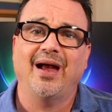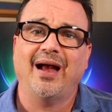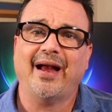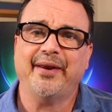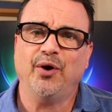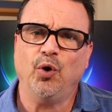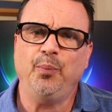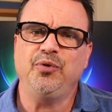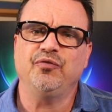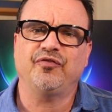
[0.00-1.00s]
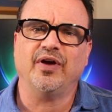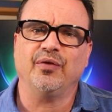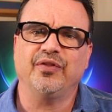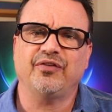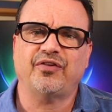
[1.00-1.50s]
I hope you
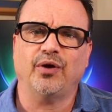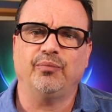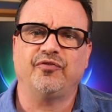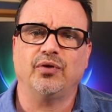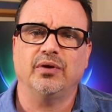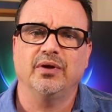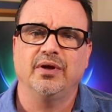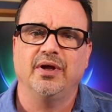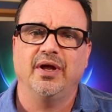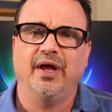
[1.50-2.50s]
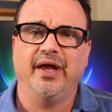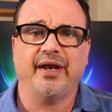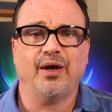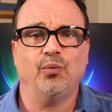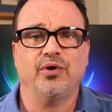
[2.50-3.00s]
found this helpful, and
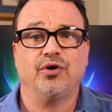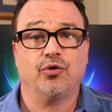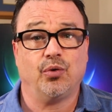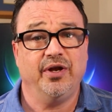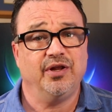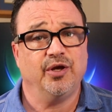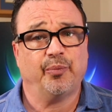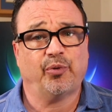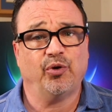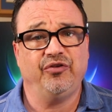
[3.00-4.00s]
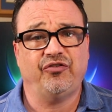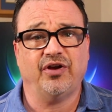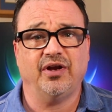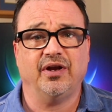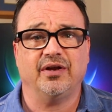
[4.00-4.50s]
I would greatly
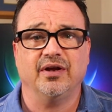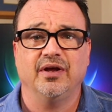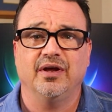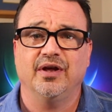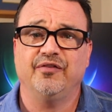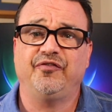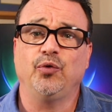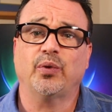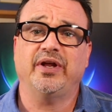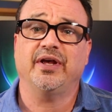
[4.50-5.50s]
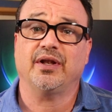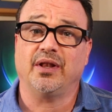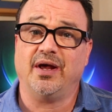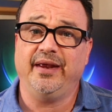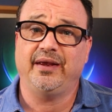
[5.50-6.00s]
appreciate it if you would hit
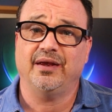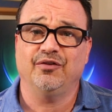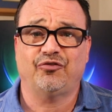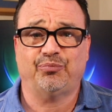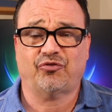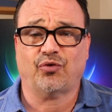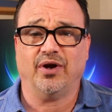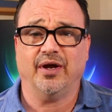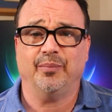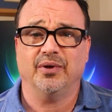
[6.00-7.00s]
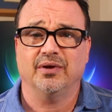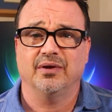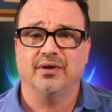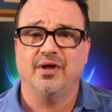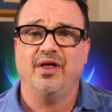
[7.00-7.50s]
like and subscribe.
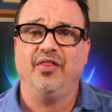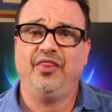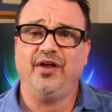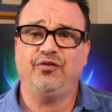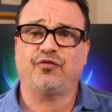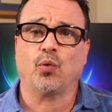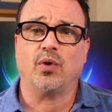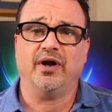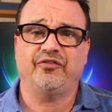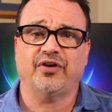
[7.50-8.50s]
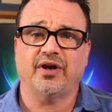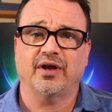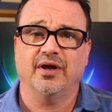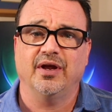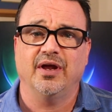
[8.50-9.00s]
Thanks for watching,
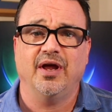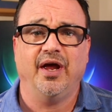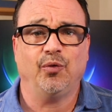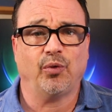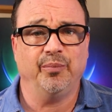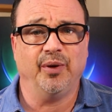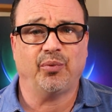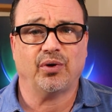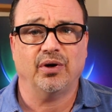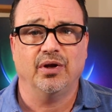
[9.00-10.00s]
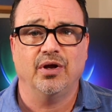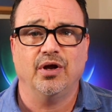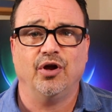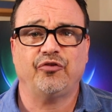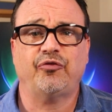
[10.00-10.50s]
and remember,
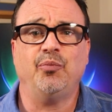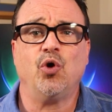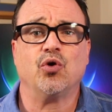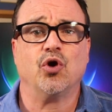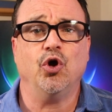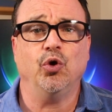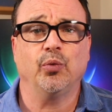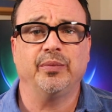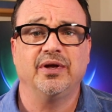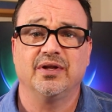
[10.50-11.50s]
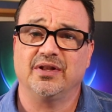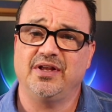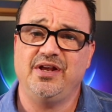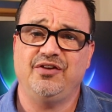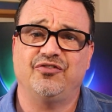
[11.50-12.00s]
a smarter home
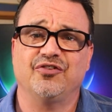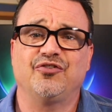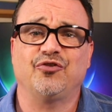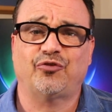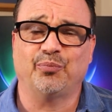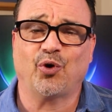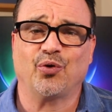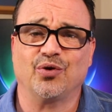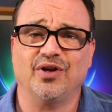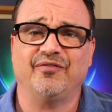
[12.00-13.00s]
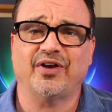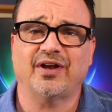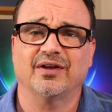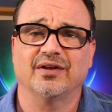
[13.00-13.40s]
leads to smarter living.